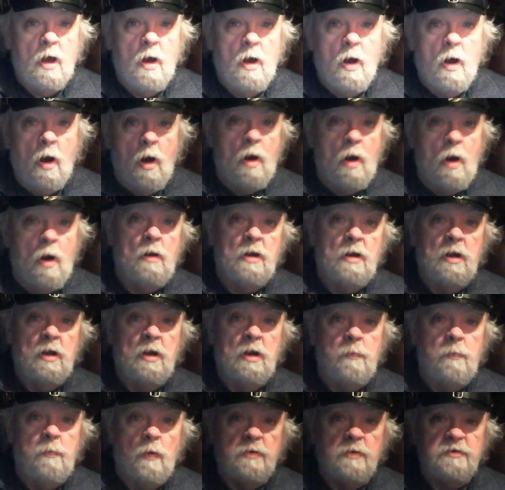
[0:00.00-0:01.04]
all
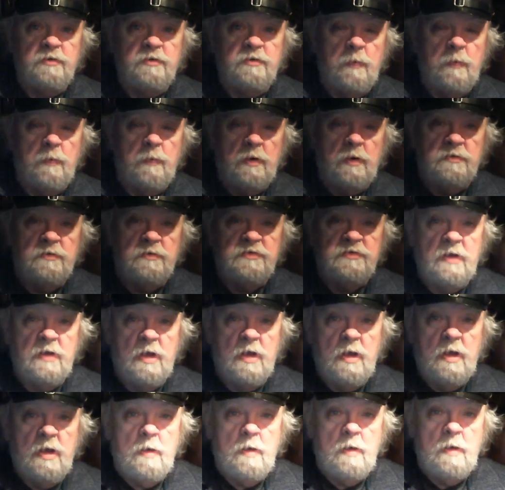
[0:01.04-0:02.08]
airport terminals
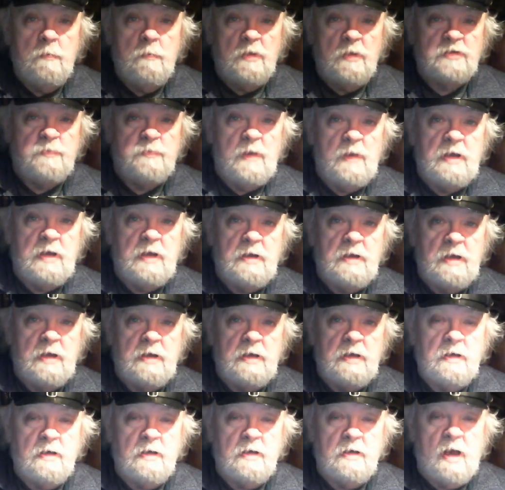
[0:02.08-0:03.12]
must maintain
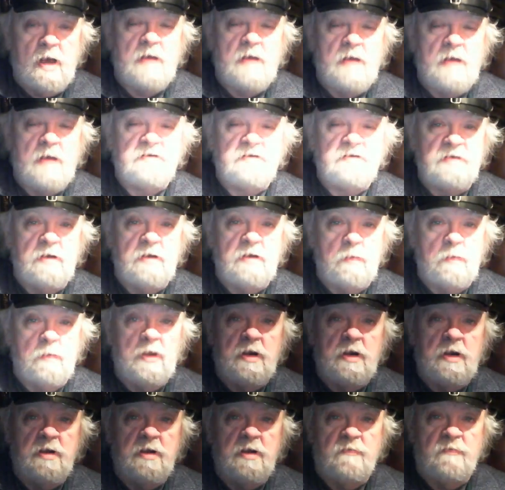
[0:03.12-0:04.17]
a constant
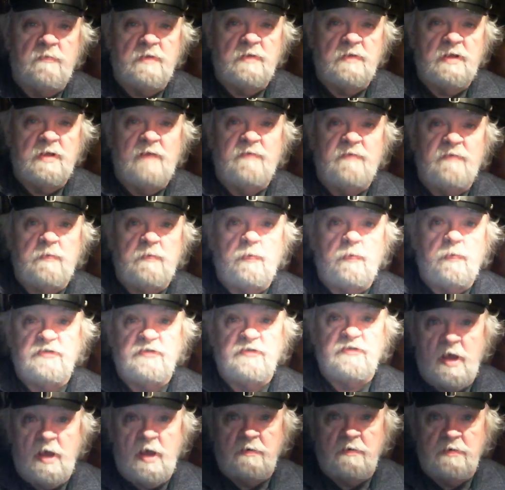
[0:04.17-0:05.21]
humidity of
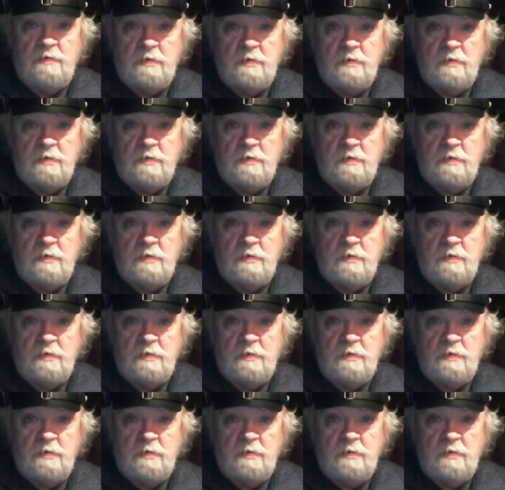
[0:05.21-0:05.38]
11%.